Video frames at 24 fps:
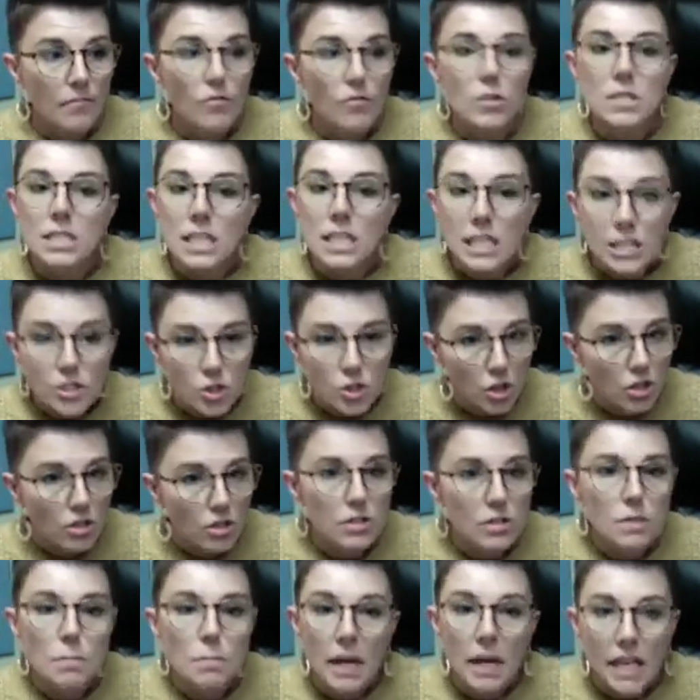
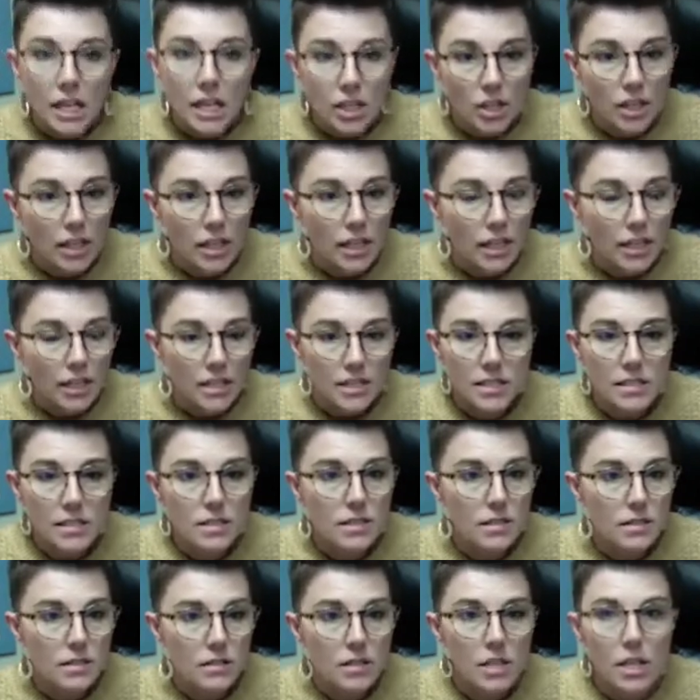teachers,
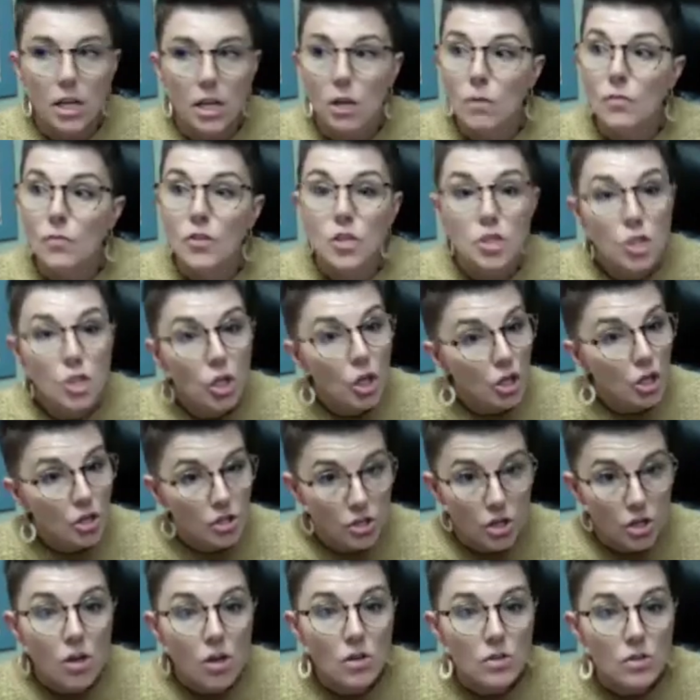parents, the
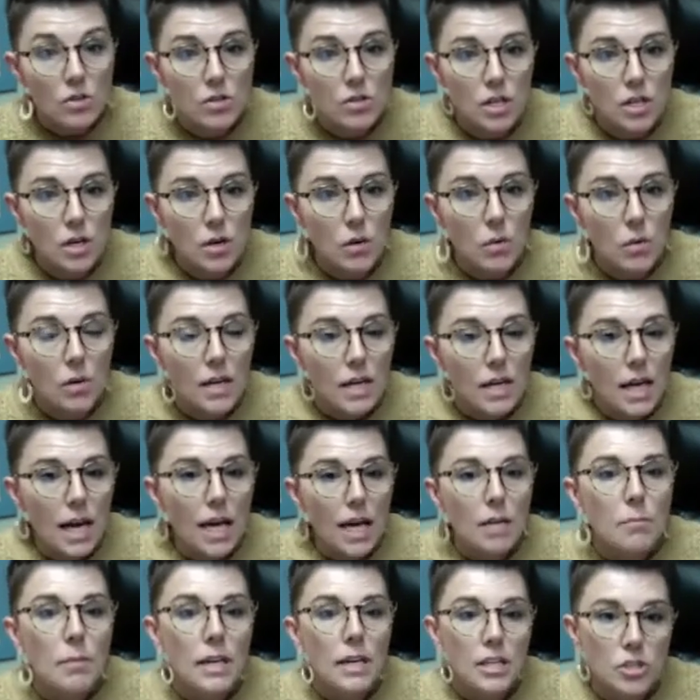church also,
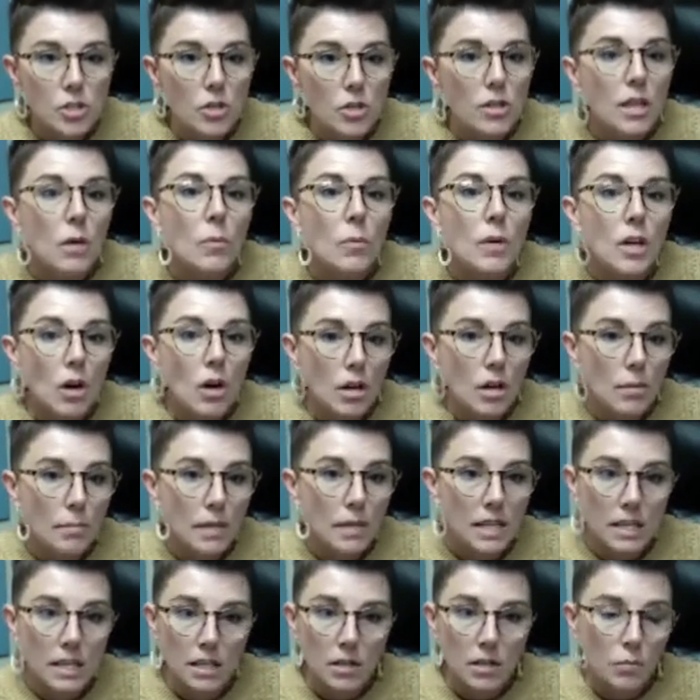and make sure that we are
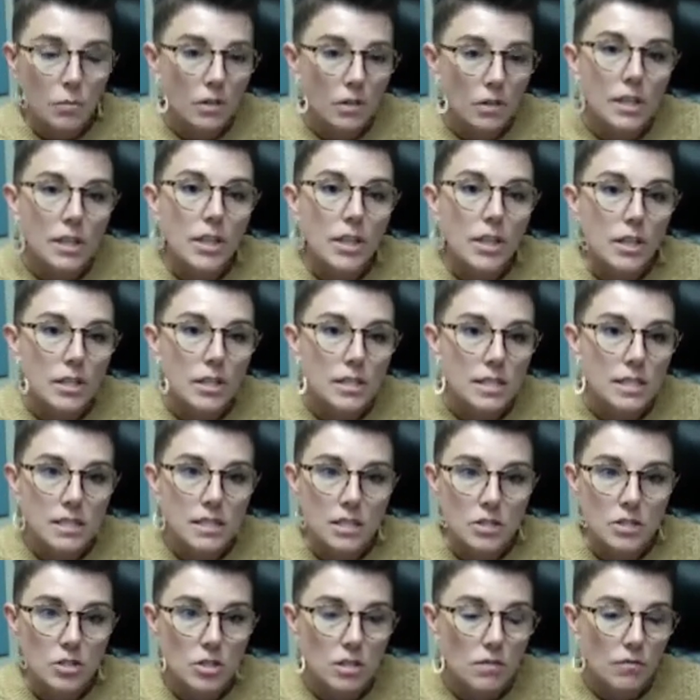making a really good
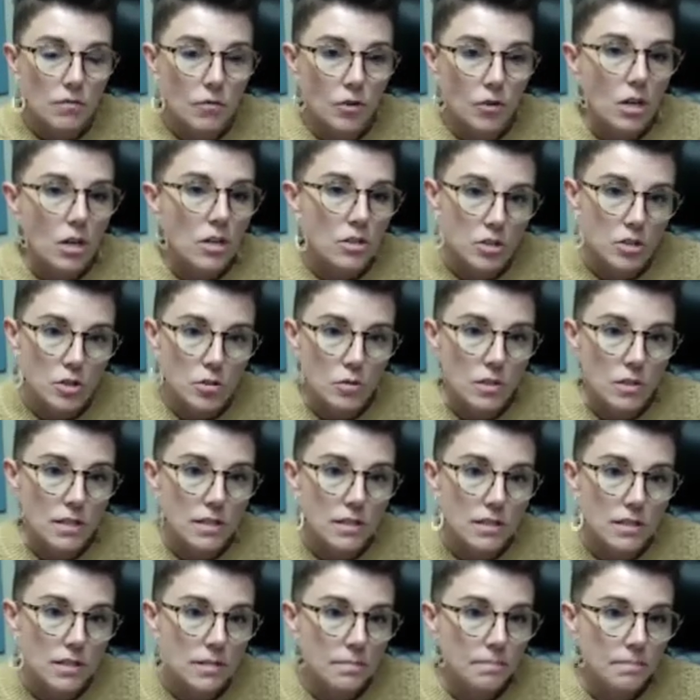decision for our
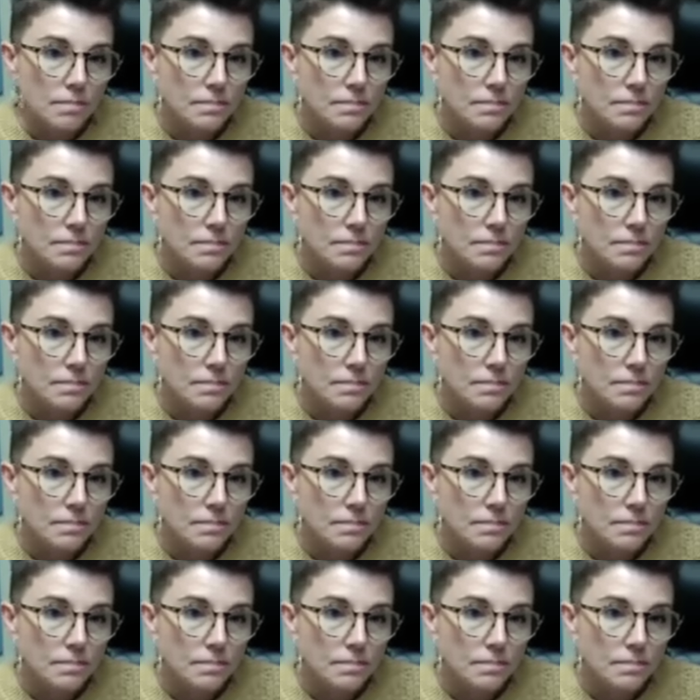students.